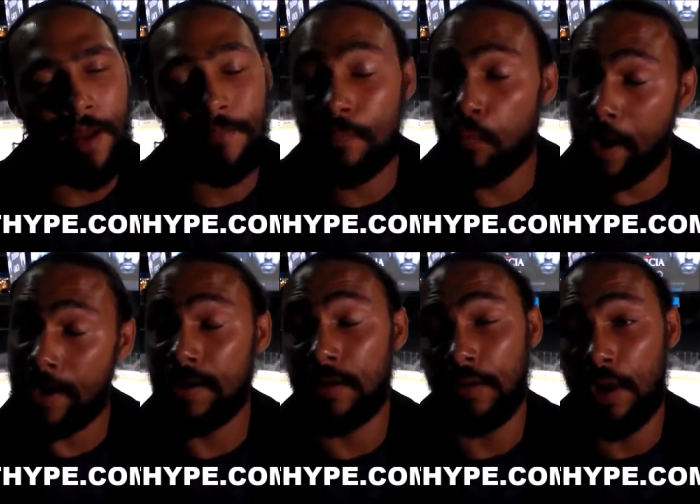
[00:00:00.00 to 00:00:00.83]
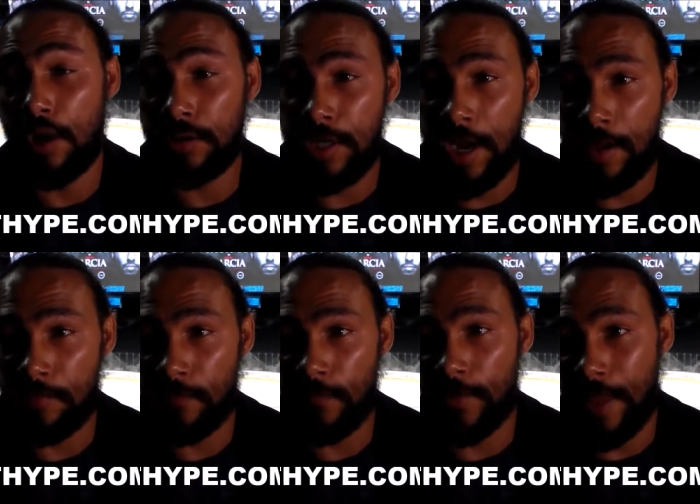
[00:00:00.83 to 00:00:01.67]
I've been waited a long
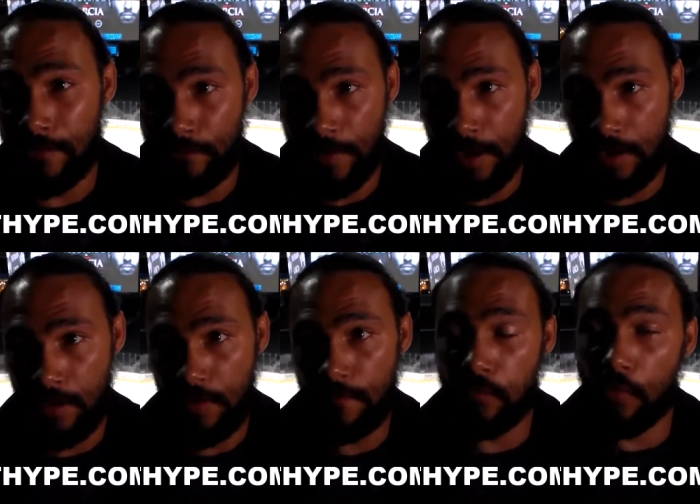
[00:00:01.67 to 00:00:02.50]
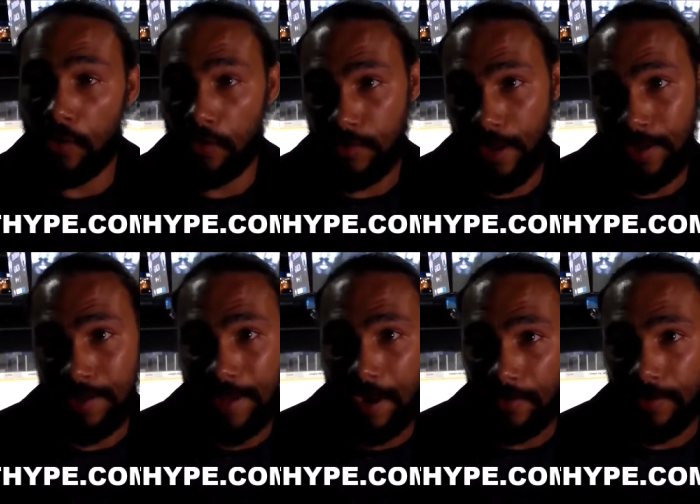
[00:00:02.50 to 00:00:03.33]
time for that fight. Floyd looks like
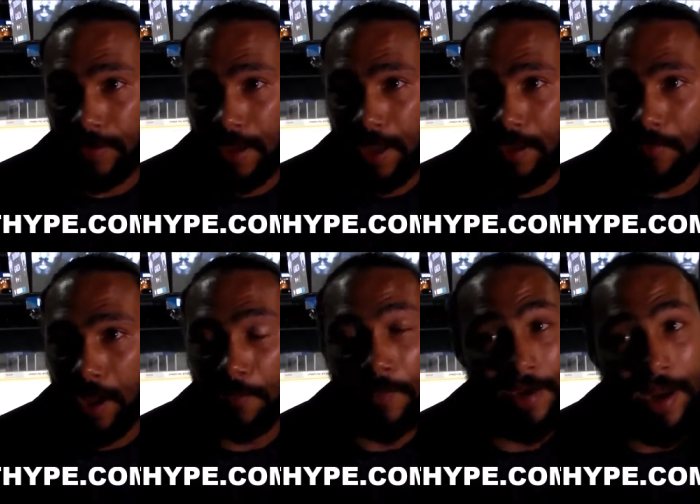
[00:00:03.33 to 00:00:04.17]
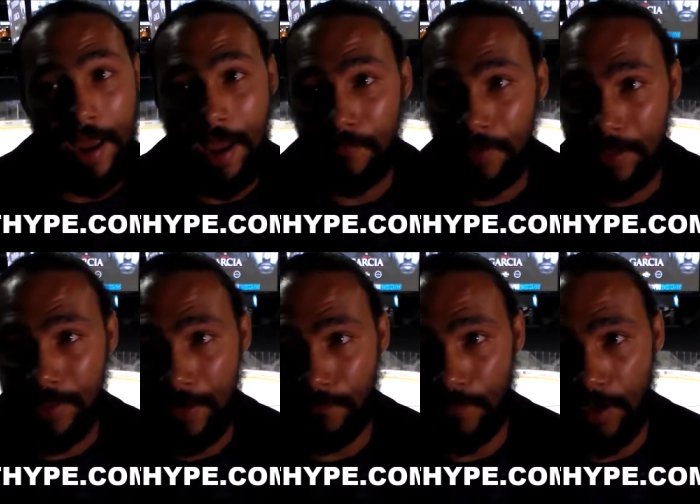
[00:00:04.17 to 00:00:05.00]
he's out of the game. I may not ever
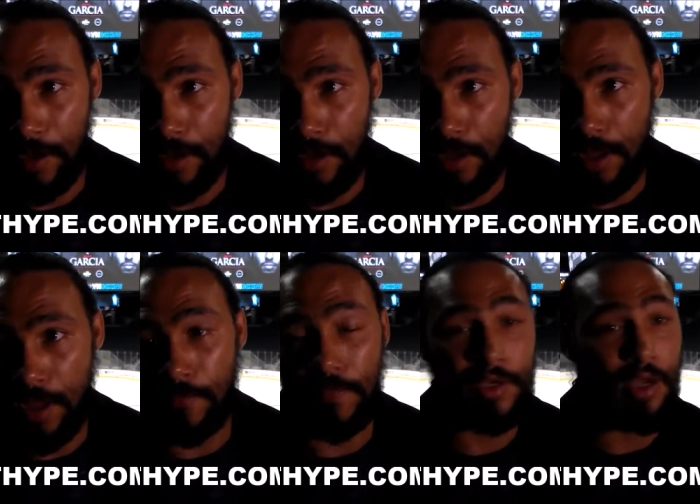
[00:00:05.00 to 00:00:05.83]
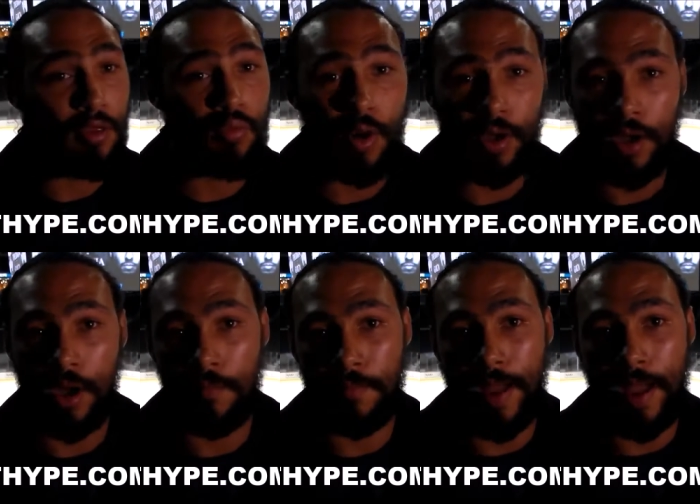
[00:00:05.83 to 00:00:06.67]
get that fight. If he does want to
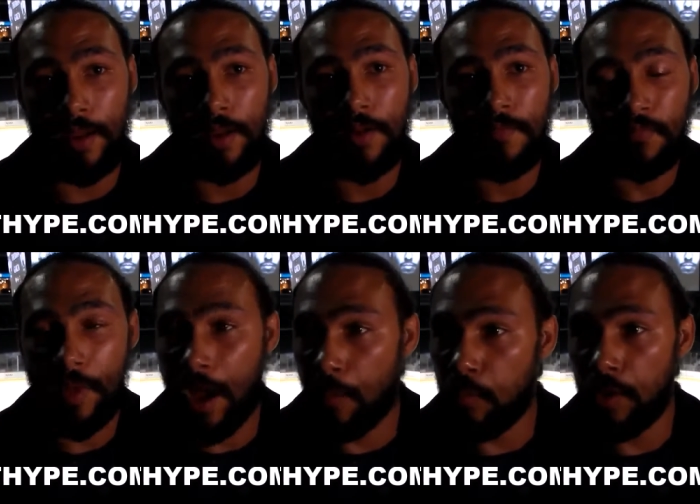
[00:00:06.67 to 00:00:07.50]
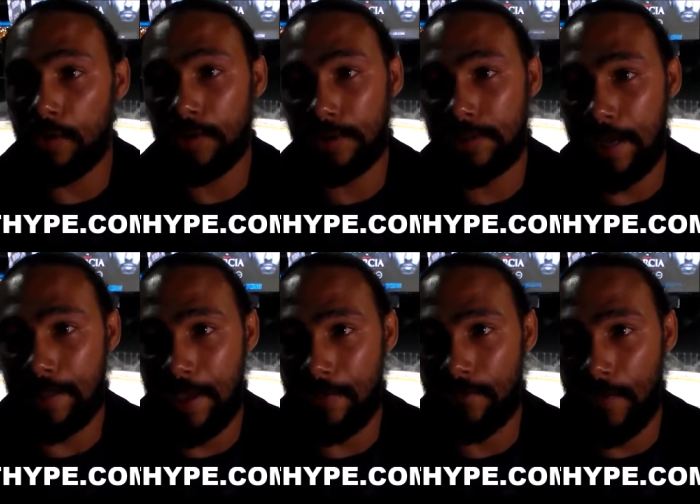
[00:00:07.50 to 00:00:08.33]
come back, I'm willing to
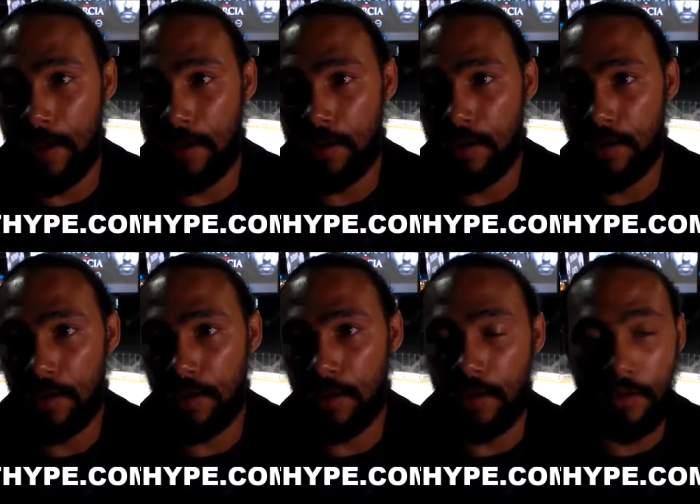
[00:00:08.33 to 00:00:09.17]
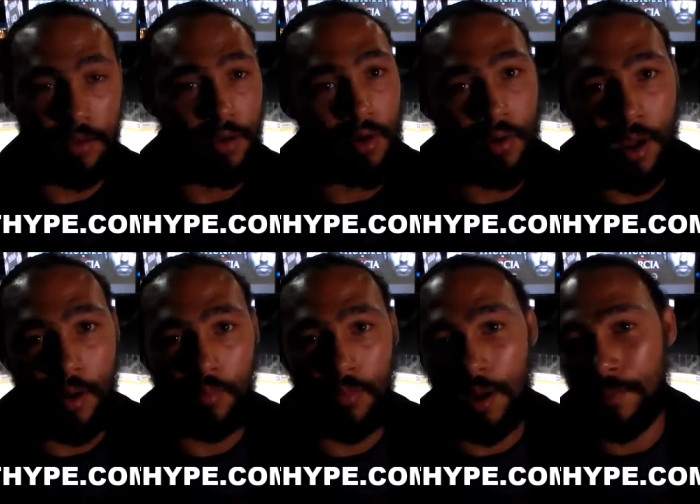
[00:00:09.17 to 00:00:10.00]
take that fight. And you know,
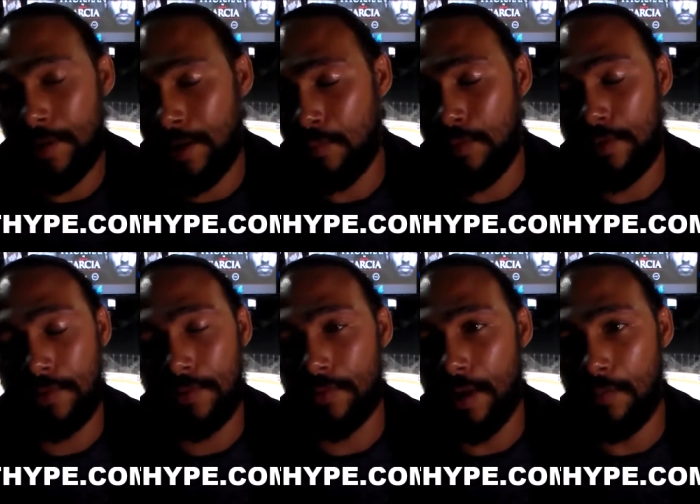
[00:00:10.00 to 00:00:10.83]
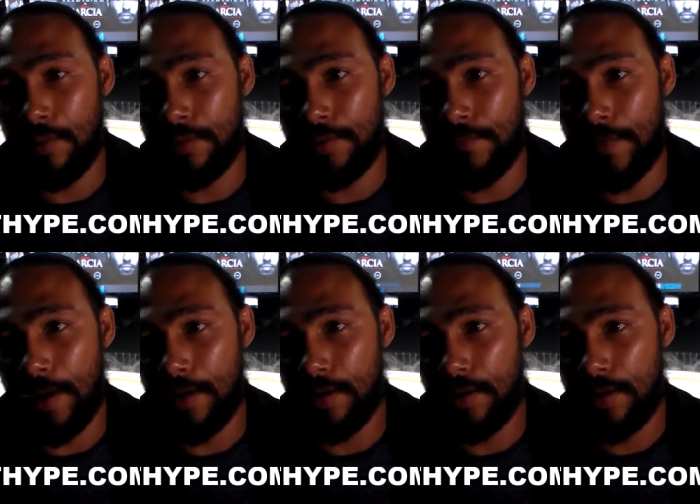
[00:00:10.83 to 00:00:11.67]
I'm willing to
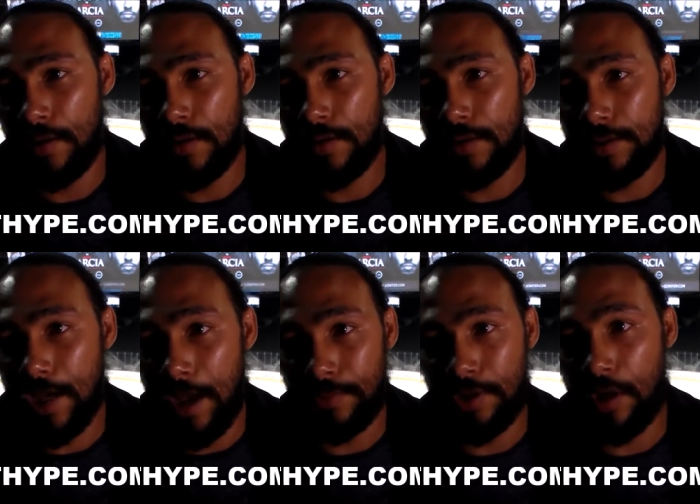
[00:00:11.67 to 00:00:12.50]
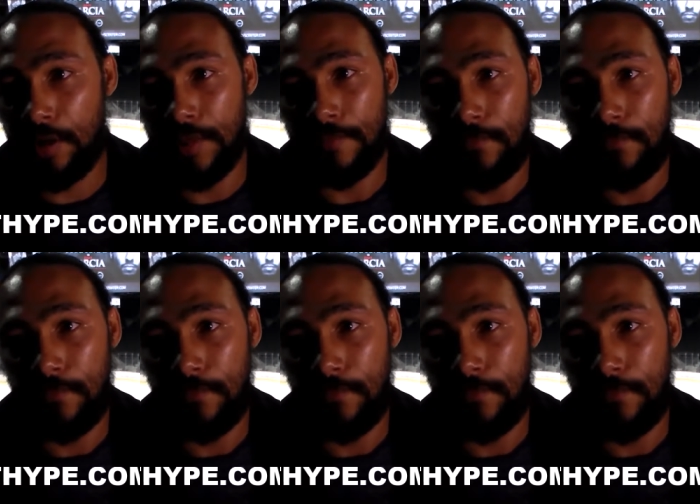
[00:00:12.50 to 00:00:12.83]
fight the top dogs.